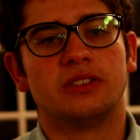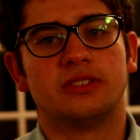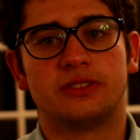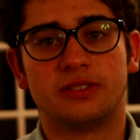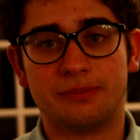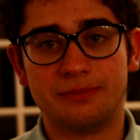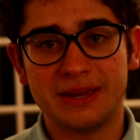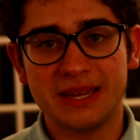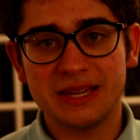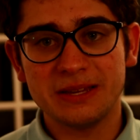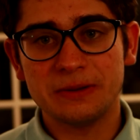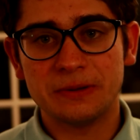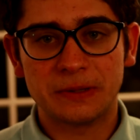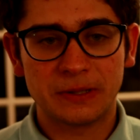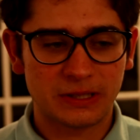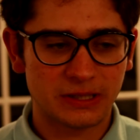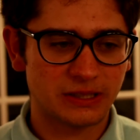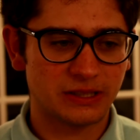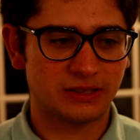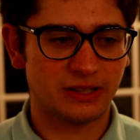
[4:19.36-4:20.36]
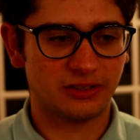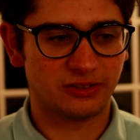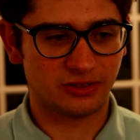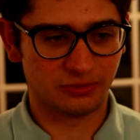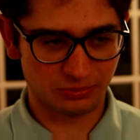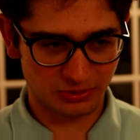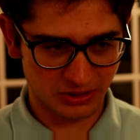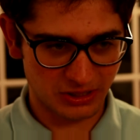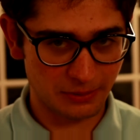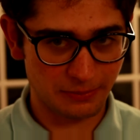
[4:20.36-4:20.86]
To me, there's
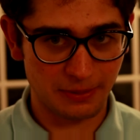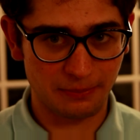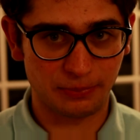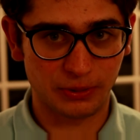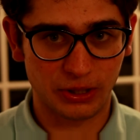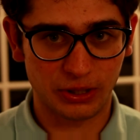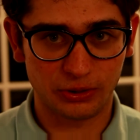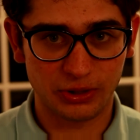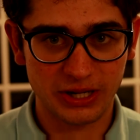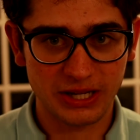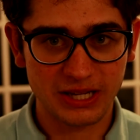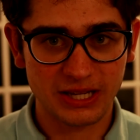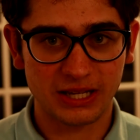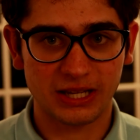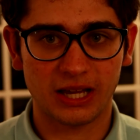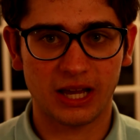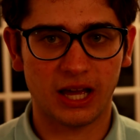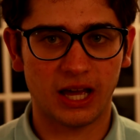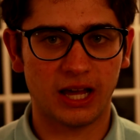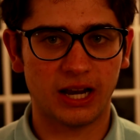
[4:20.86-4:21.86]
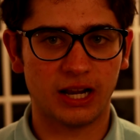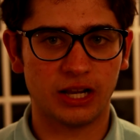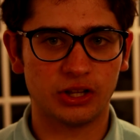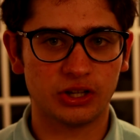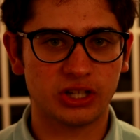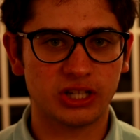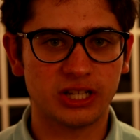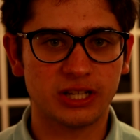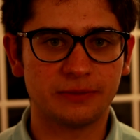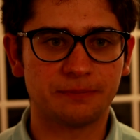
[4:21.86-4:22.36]
something a bit blurry, and I
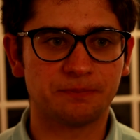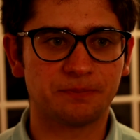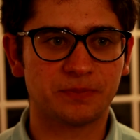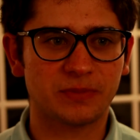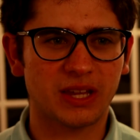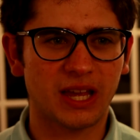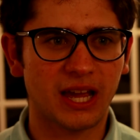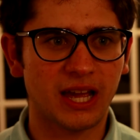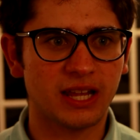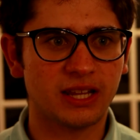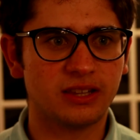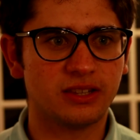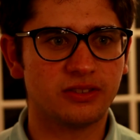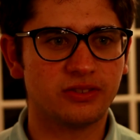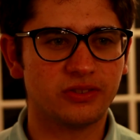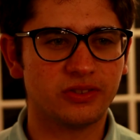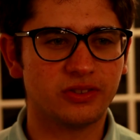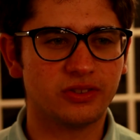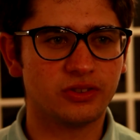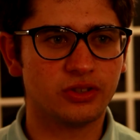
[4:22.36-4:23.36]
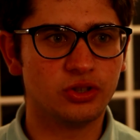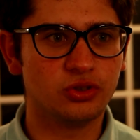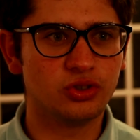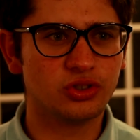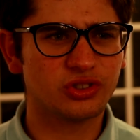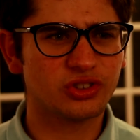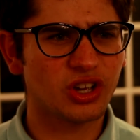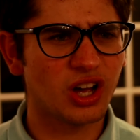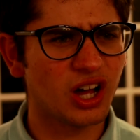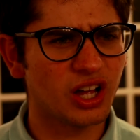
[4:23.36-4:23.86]
look at it, and you
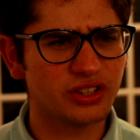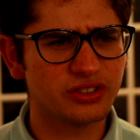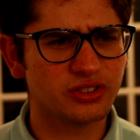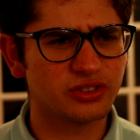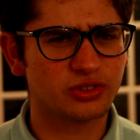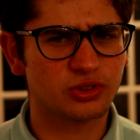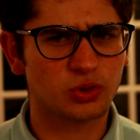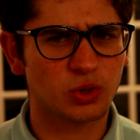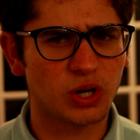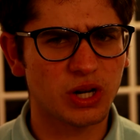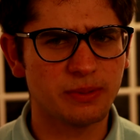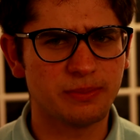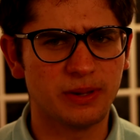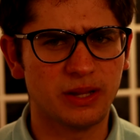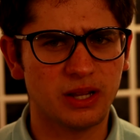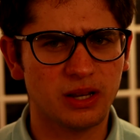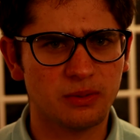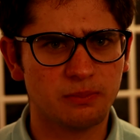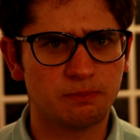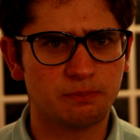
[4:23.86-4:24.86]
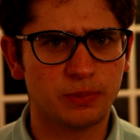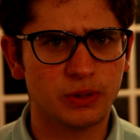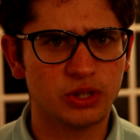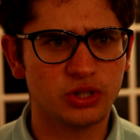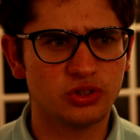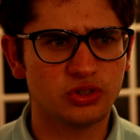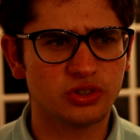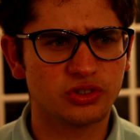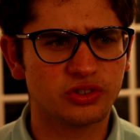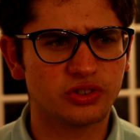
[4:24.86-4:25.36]
just can't describe it, but you
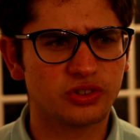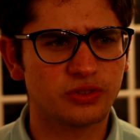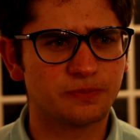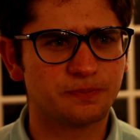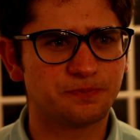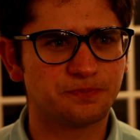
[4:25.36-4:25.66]
just